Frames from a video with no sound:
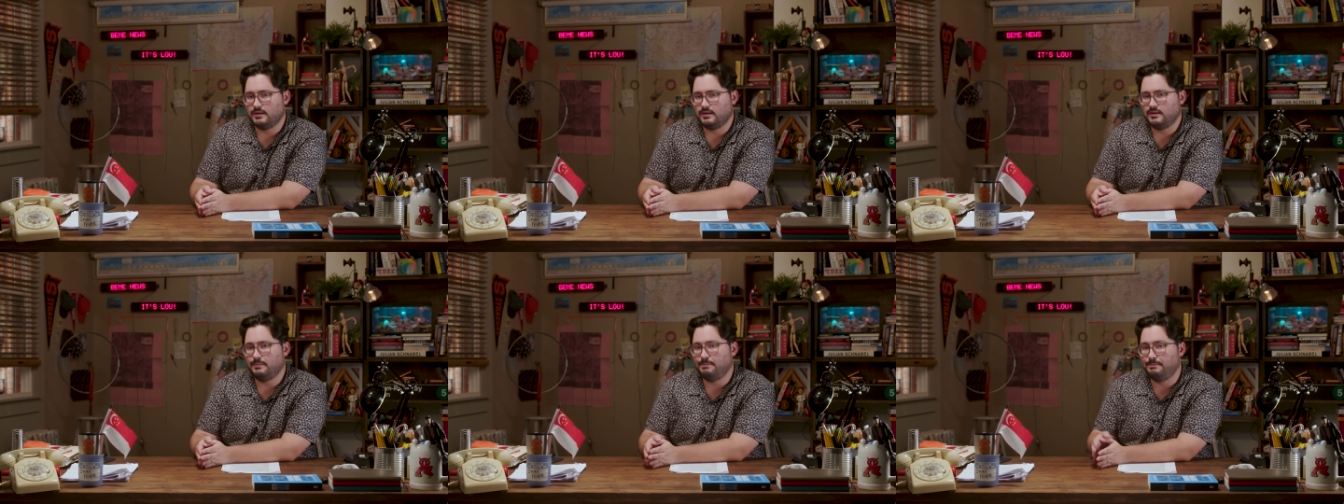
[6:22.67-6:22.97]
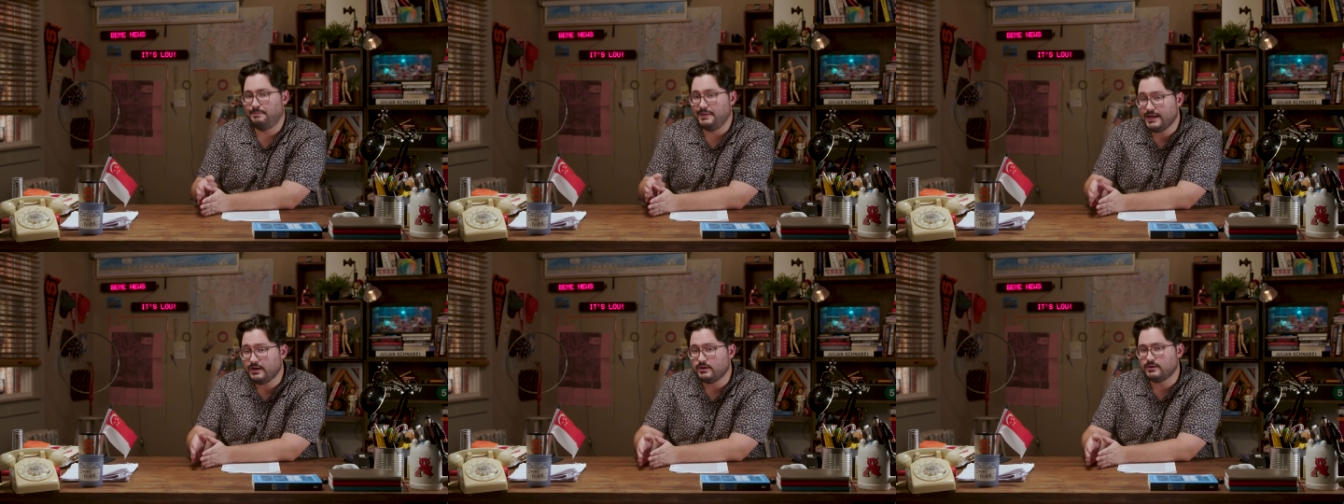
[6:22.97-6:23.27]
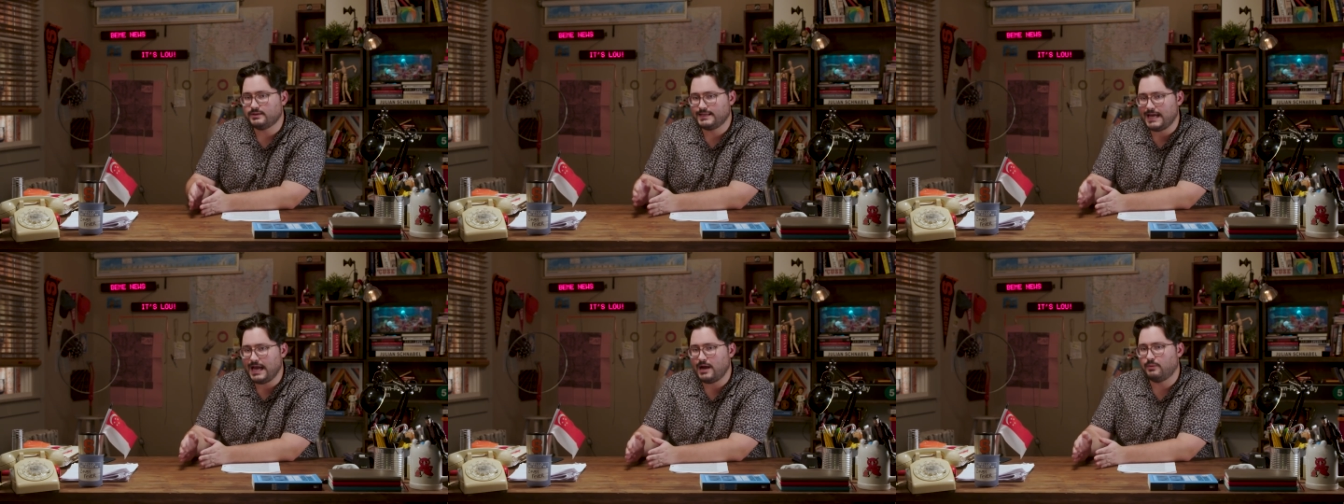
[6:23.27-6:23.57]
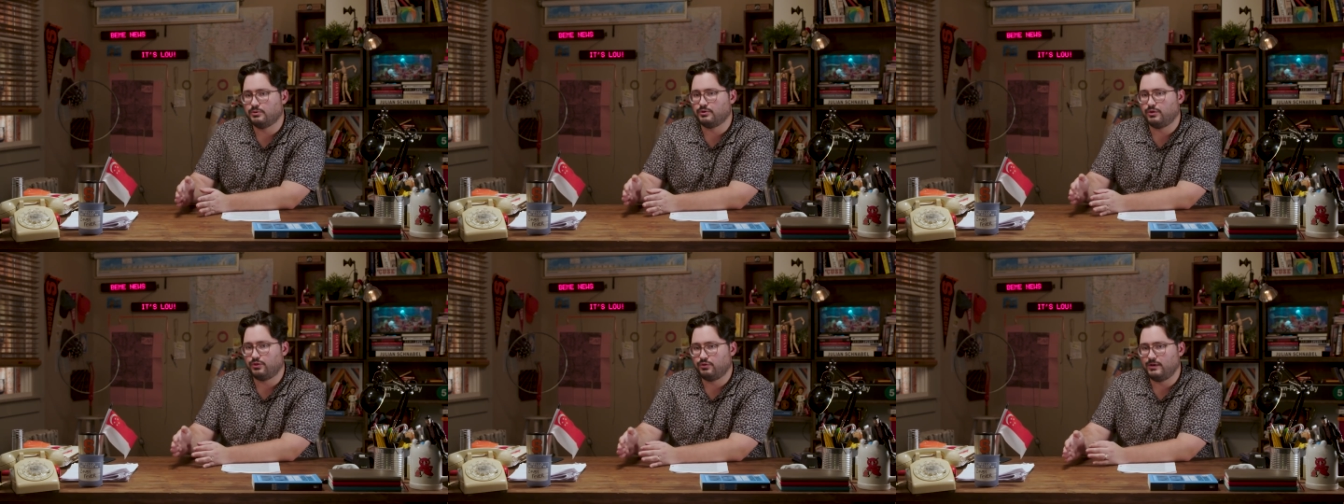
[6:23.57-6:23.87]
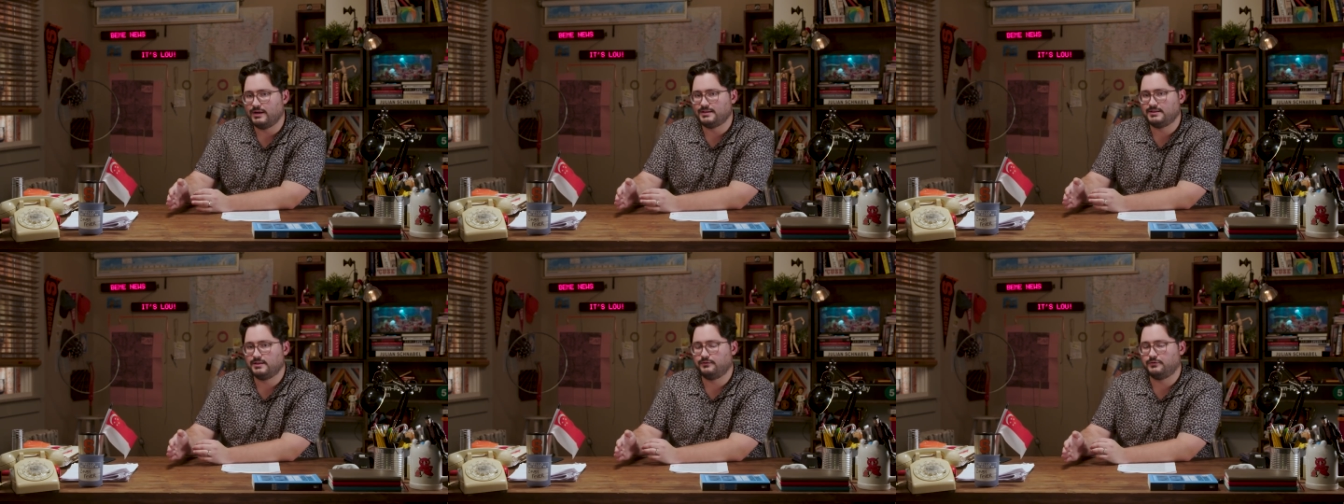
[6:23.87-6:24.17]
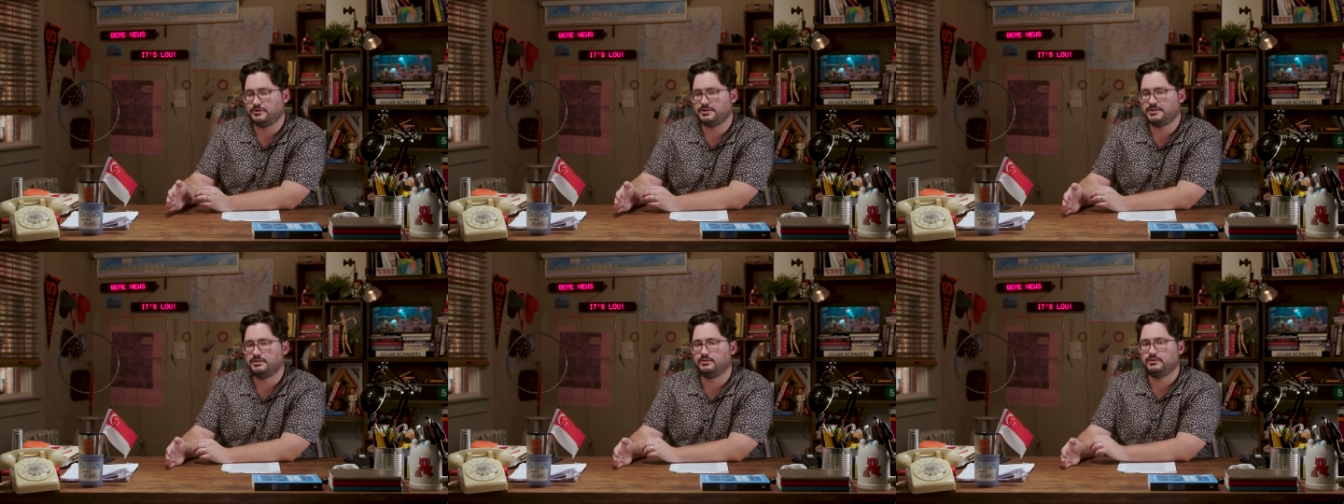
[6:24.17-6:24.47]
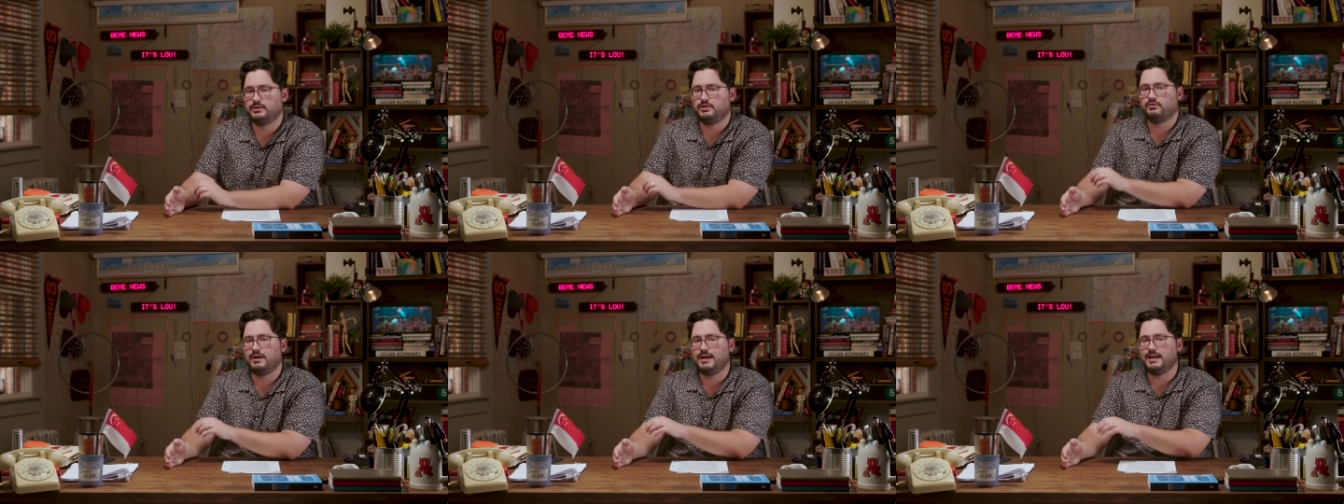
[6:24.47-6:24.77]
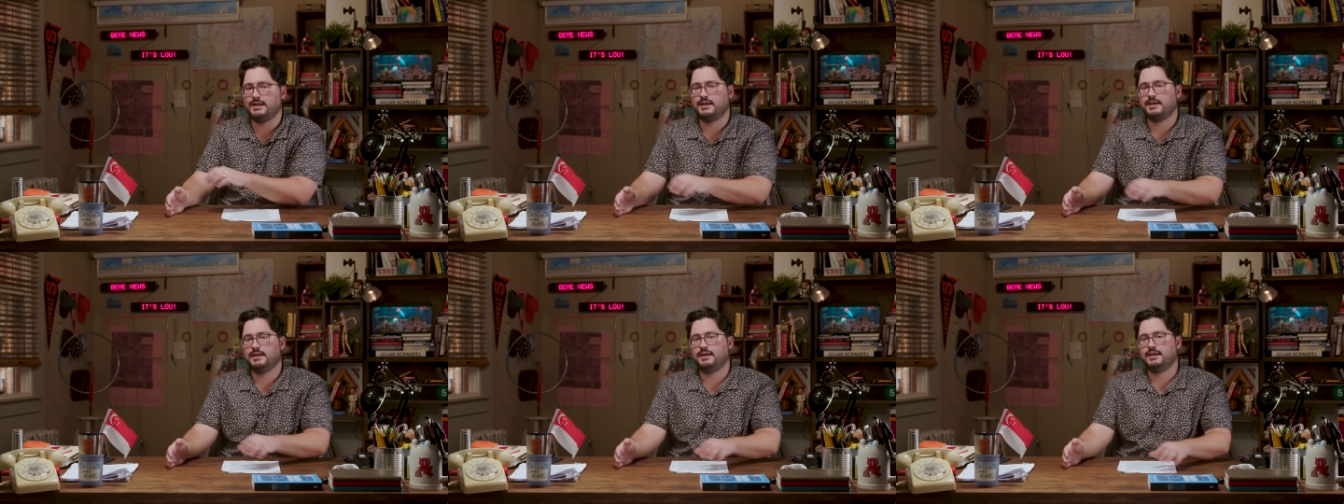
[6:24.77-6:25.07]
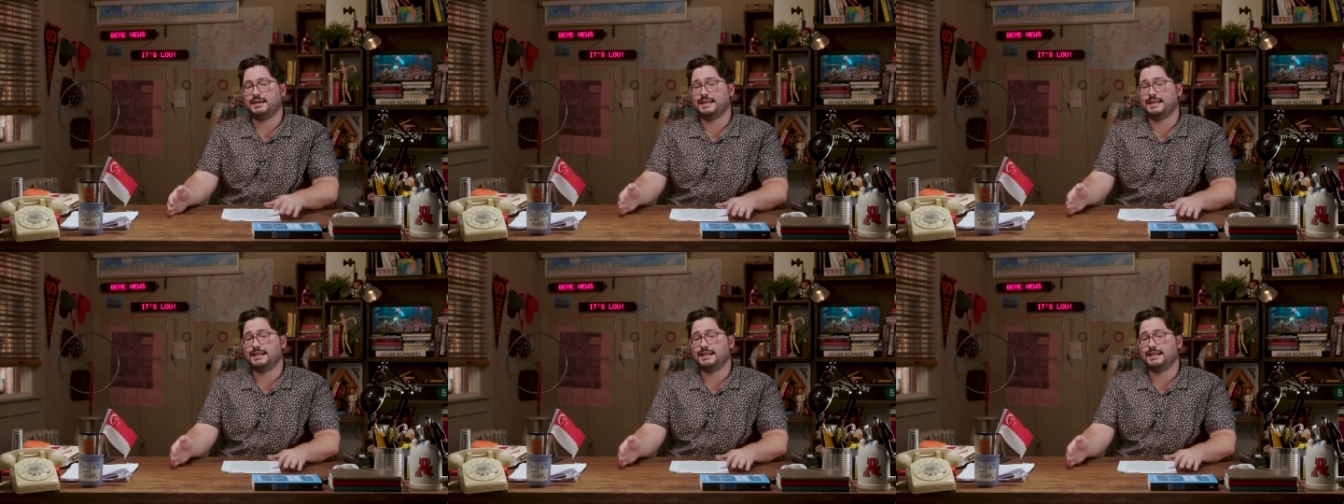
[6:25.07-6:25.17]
The bigger downward threat to the fertility rate,